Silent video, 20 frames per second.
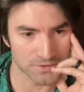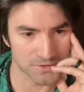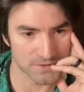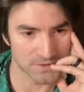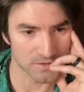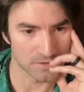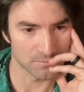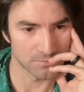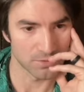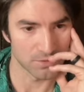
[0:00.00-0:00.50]
just
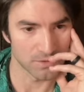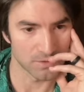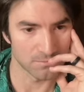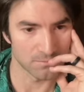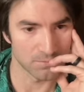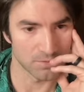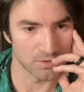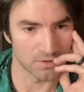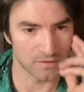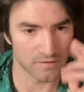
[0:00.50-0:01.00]
going to put a
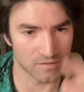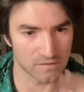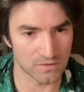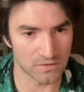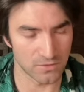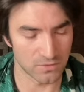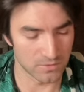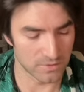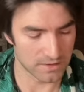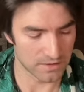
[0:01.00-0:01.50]
plus
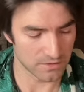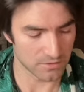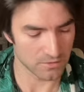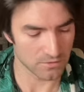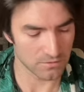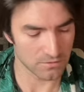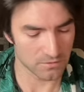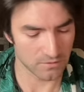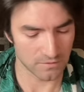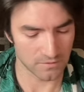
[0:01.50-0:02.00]
two
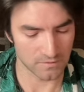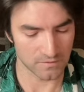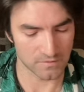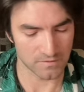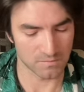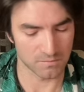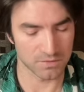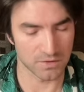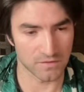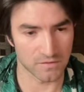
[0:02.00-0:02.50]
here because
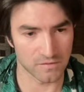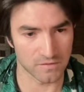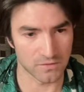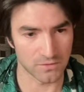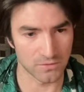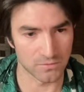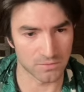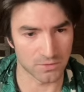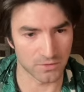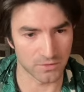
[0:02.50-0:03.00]
it's plus
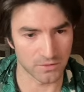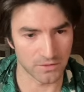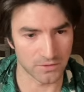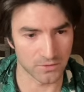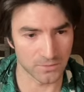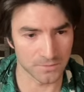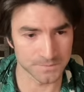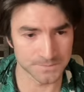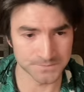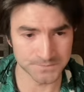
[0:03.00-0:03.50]
two per
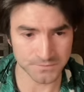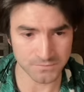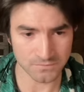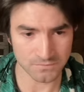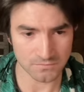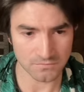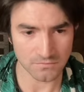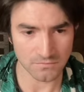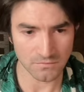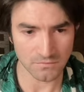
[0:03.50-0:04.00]
year.
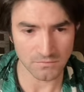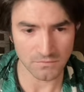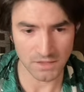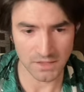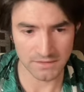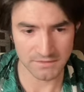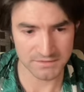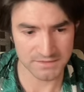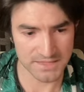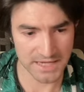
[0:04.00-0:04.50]

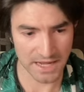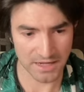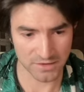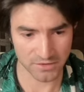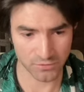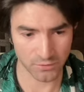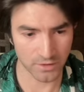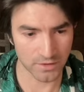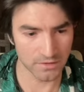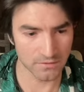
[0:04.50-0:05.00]

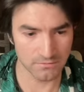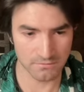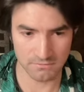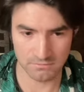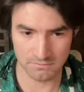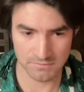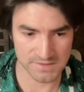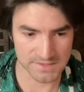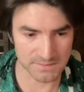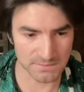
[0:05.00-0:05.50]
Tax rate,
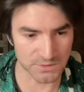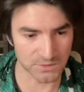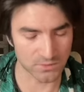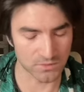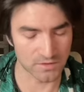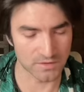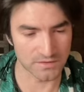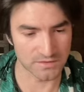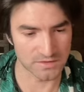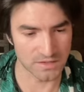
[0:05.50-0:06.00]
similar
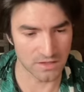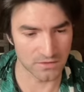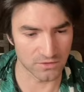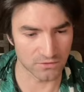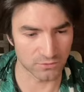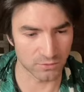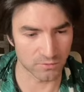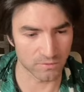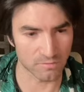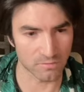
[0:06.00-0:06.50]
thing to the
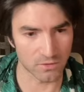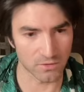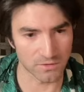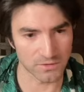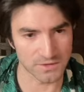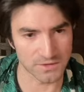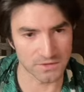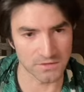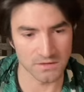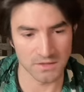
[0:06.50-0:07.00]
gross
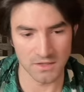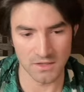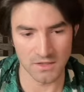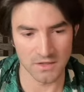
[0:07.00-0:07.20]
margin.